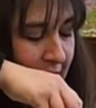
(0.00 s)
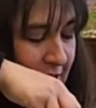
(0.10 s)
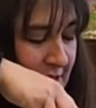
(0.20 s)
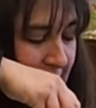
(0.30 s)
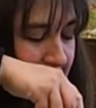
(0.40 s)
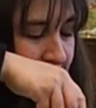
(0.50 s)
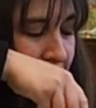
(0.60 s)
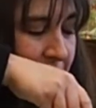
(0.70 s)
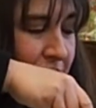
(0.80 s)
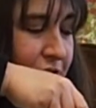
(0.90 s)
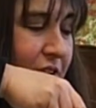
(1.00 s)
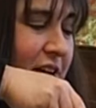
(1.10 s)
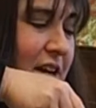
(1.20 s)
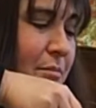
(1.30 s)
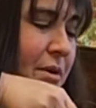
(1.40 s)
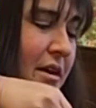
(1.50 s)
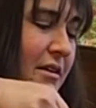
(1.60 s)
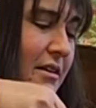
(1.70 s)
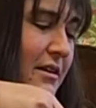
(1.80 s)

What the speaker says: looks like something you'd find at a park.